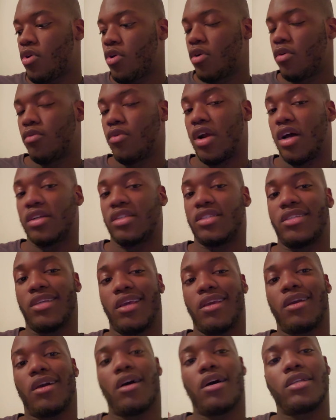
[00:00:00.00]

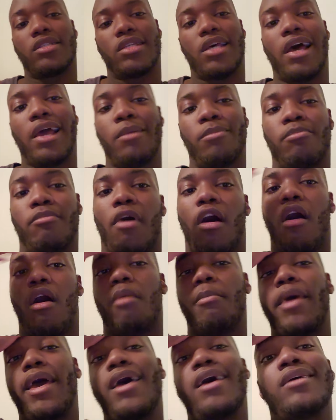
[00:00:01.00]
Rasengan type bomb
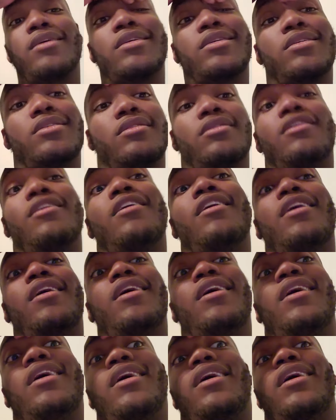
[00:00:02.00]
S.
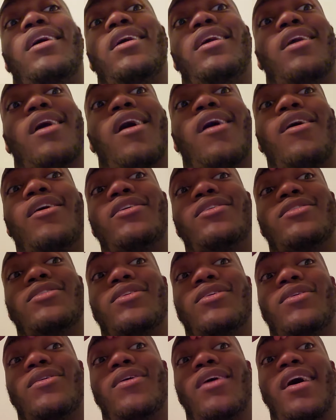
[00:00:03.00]
He
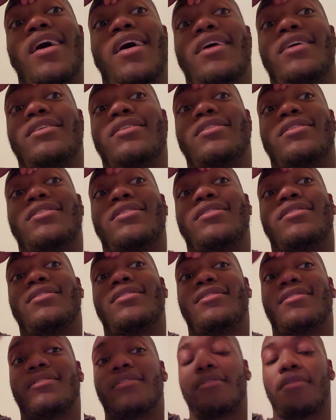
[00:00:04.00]
also has,
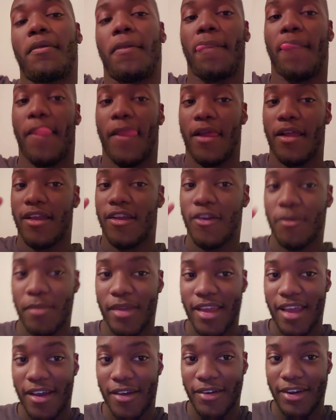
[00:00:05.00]
hear me
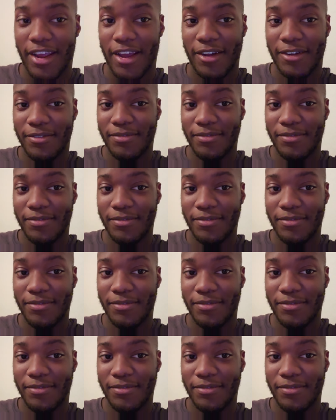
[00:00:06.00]
out now,